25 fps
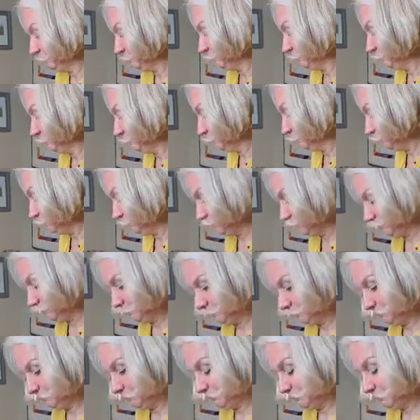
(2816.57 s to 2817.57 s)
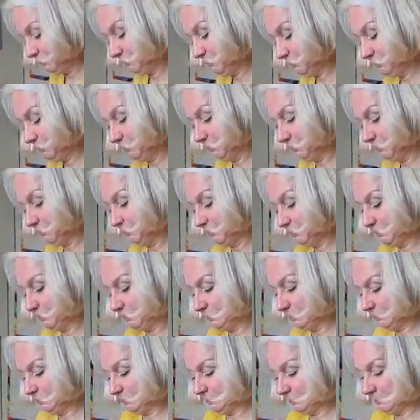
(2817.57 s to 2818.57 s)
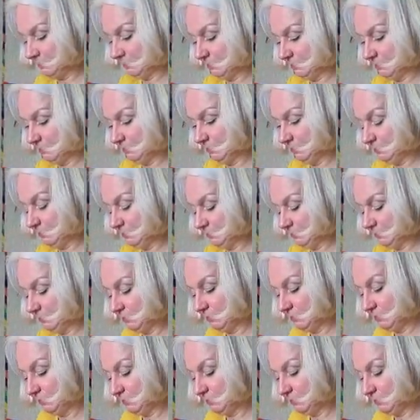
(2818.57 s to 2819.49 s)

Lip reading: How will you be able to do that if you're